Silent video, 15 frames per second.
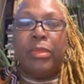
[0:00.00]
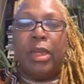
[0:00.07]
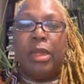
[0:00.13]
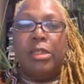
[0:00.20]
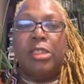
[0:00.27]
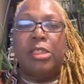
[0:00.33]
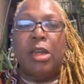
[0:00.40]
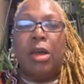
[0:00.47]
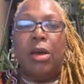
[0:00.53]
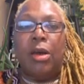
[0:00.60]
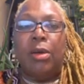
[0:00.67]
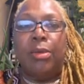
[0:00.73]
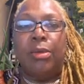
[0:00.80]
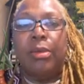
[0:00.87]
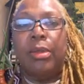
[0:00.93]

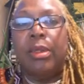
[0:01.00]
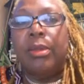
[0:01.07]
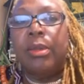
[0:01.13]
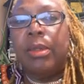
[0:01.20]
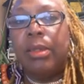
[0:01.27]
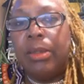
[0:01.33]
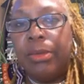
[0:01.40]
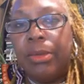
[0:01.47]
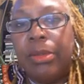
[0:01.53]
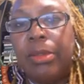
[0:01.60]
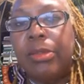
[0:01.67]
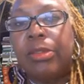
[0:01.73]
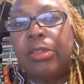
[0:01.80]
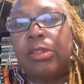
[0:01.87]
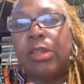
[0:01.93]
So
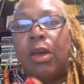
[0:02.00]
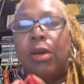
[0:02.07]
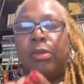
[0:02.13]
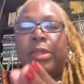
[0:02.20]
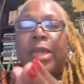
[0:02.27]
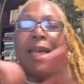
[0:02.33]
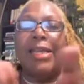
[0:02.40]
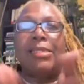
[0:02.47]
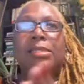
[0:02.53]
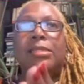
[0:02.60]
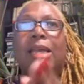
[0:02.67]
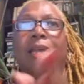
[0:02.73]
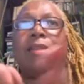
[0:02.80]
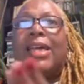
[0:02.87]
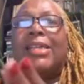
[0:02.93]
so that's
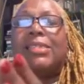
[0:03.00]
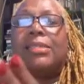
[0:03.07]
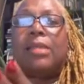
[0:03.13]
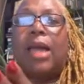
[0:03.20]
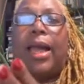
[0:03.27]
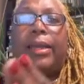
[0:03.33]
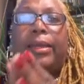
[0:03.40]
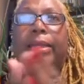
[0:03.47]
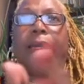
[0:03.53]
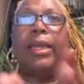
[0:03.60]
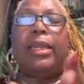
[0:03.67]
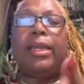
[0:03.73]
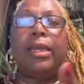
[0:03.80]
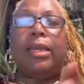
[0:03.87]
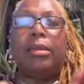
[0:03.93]
that's not
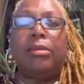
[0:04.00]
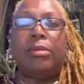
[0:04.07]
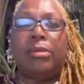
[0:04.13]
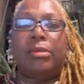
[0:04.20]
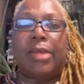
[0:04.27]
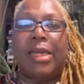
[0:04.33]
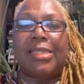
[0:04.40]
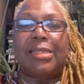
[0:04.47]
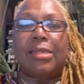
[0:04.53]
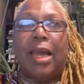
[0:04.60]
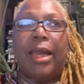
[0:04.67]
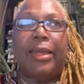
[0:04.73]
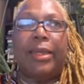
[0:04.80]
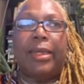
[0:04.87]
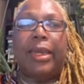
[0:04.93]
getting that's
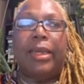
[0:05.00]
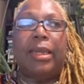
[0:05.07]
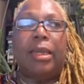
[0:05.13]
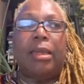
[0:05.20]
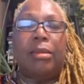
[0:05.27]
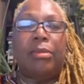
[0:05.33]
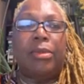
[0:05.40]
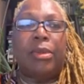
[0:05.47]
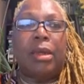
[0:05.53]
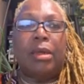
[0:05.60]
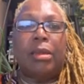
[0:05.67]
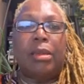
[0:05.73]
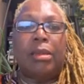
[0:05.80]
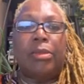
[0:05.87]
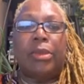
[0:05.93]
not getting the
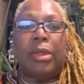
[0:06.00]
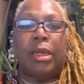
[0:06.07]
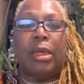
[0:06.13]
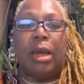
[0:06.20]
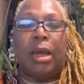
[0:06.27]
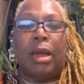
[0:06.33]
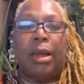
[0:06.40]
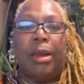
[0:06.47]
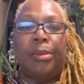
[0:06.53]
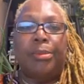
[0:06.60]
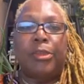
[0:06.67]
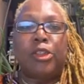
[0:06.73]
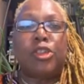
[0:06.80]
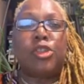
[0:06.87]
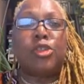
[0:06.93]
the um
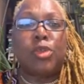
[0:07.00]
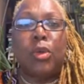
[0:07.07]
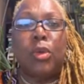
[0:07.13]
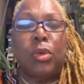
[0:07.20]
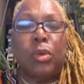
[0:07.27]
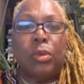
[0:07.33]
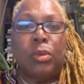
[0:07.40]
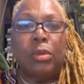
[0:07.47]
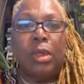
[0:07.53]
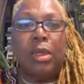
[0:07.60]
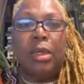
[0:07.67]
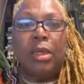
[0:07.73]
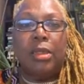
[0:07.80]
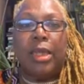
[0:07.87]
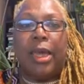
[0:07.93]
the stool
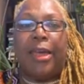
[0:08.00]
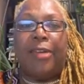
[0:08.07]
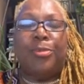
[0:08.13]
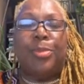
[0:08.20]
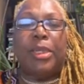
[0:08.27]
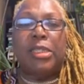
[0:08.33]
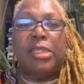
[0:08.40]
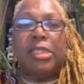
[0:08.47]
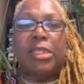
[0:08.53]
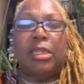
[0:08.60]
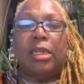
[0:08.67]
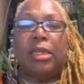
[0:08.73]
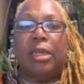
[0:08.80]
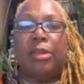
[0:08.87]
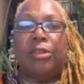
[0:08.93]
that have been
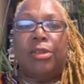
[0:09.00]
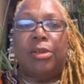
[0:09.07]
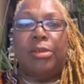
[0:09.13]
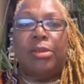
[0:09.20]
sitting in your